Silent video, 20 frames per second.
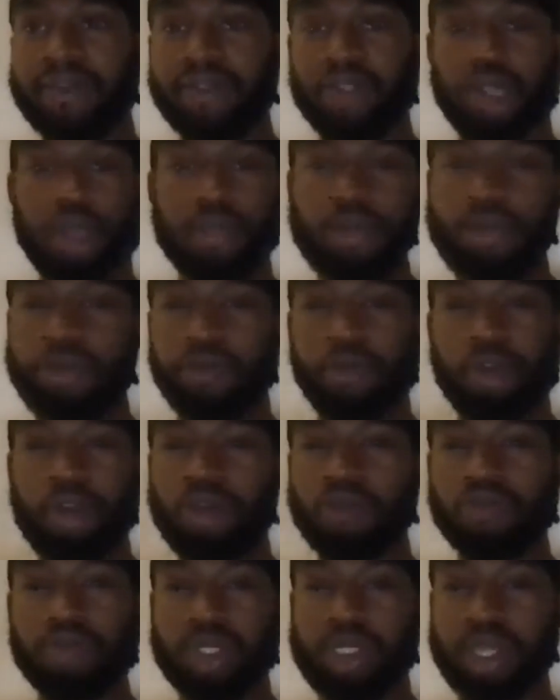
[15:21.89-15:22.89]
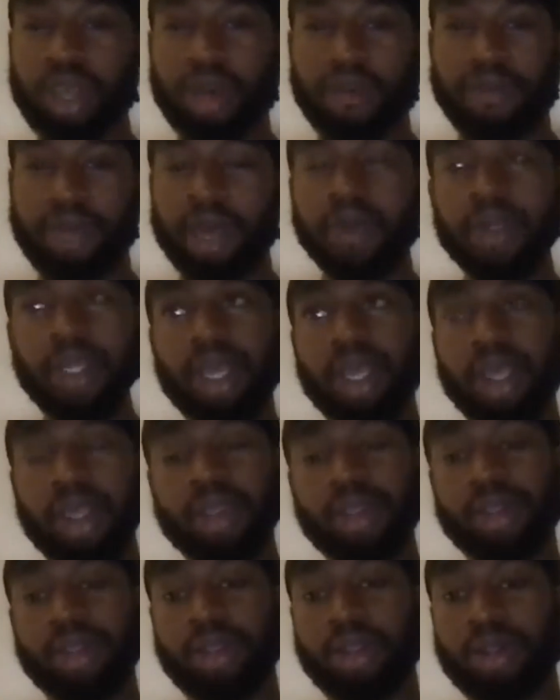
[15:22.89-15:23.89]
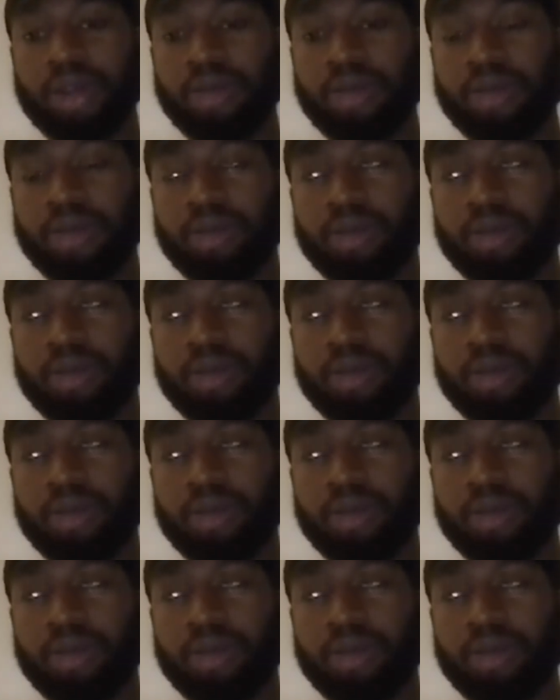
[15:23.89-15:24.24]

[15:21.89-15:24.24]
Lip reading: So I'm not throwing stuff out there, you know.